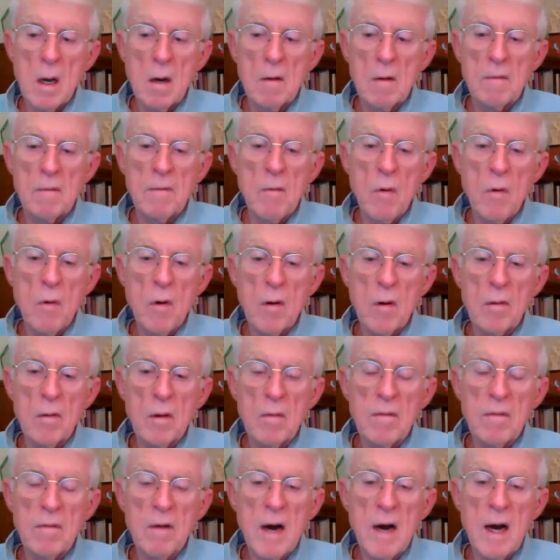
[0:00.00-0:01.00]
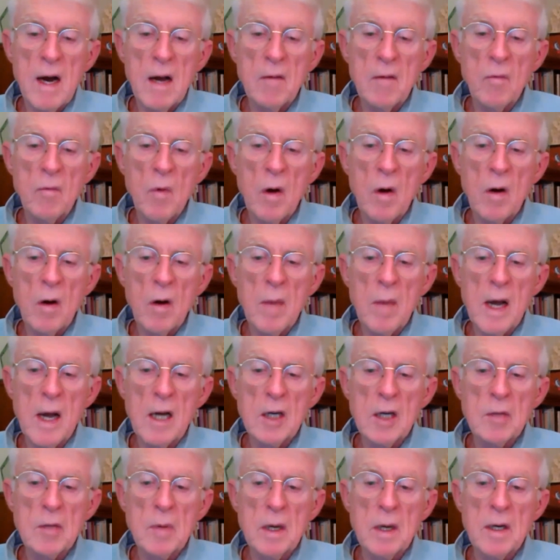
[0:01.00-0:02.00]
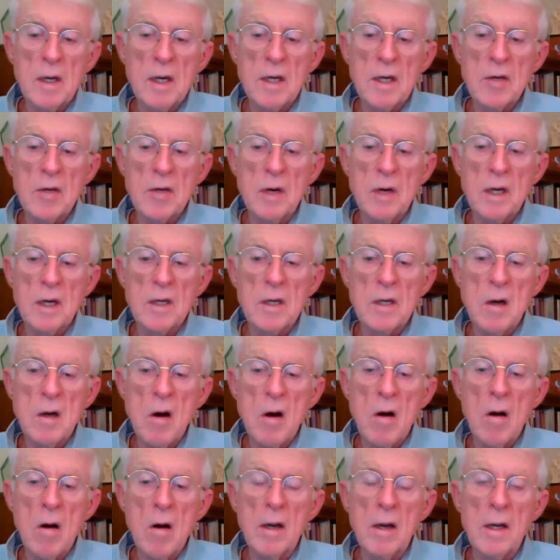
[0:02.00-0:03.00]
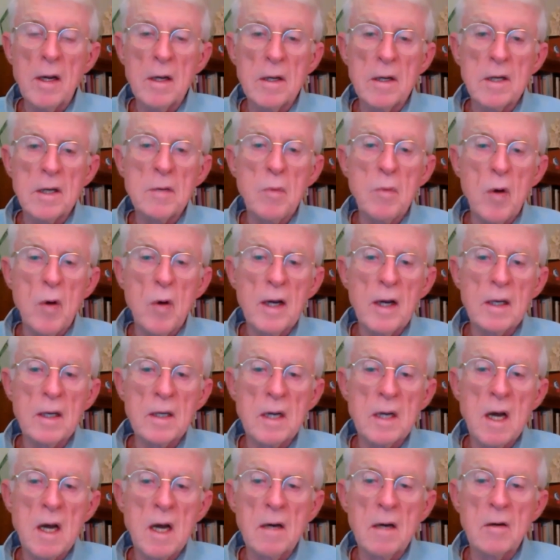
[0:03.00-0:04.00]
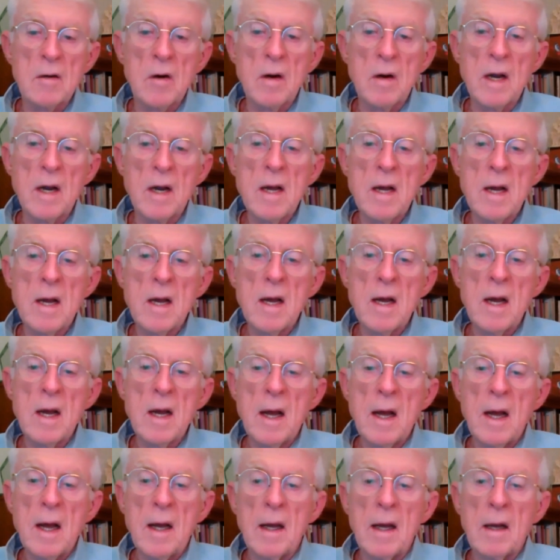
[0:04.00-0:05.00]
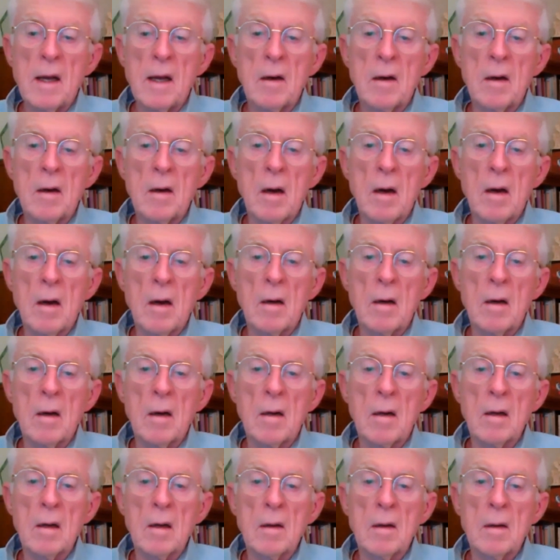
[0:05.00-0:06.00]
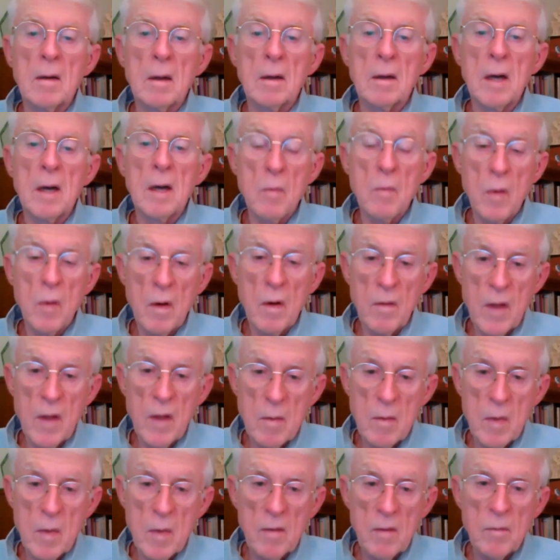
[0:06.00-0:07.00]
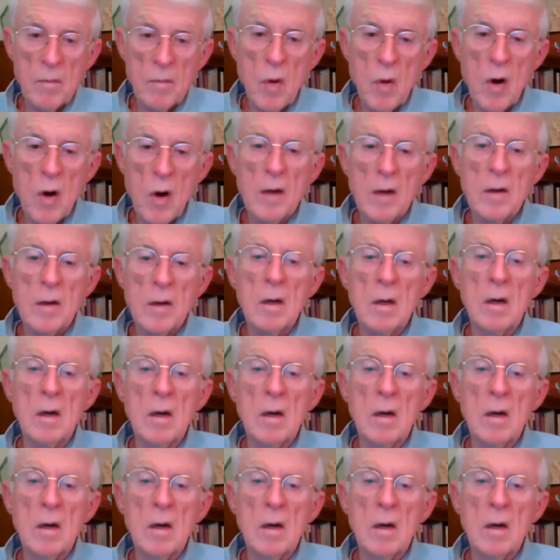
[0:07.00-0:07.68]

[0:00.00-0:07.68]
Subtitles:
4 of the 5 water management districts are in Springs country, and a number of them have bought